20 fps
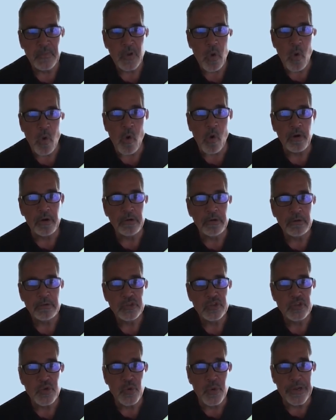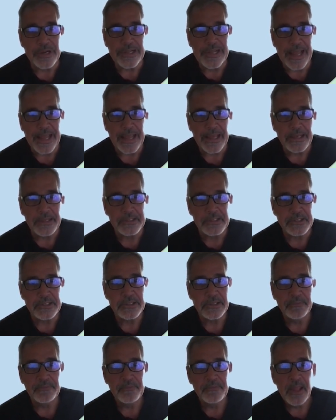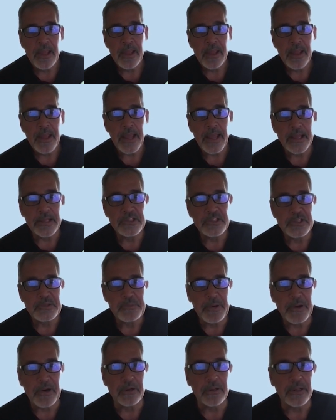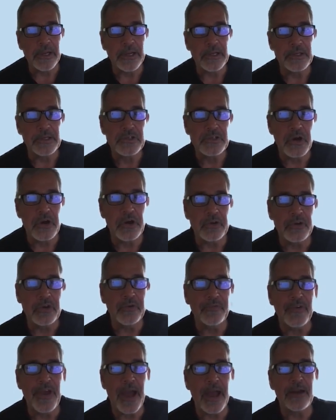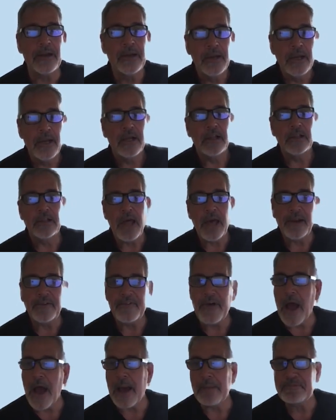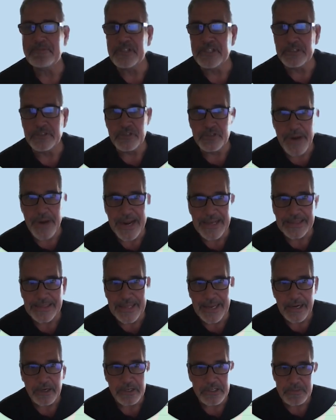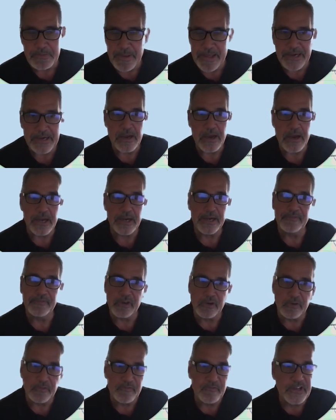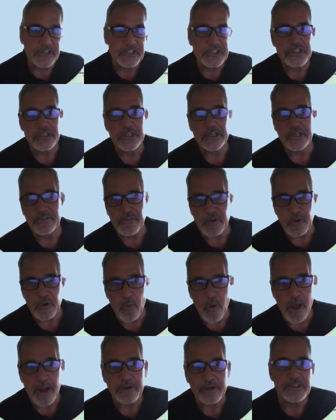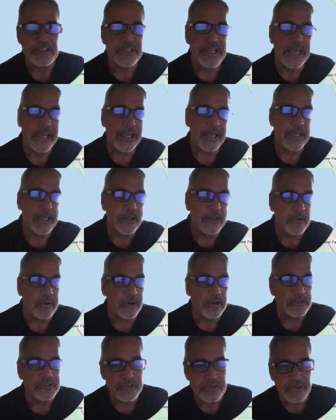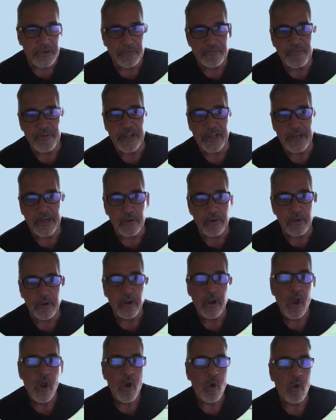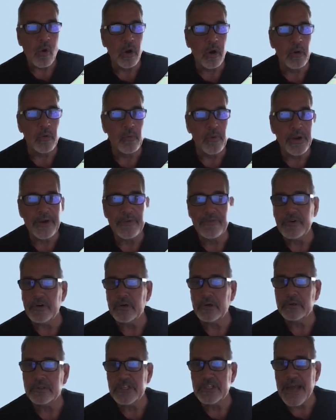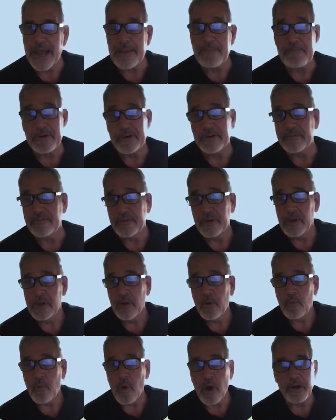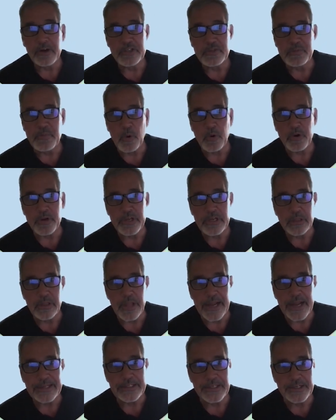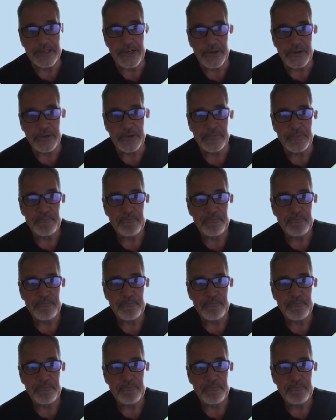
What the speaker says: or Twin Lakes and Spirit Lake. So you've got a lot of options right there, depending on if you're fishing, if you're water skiing or surfing or whatever type of water sport you like to do.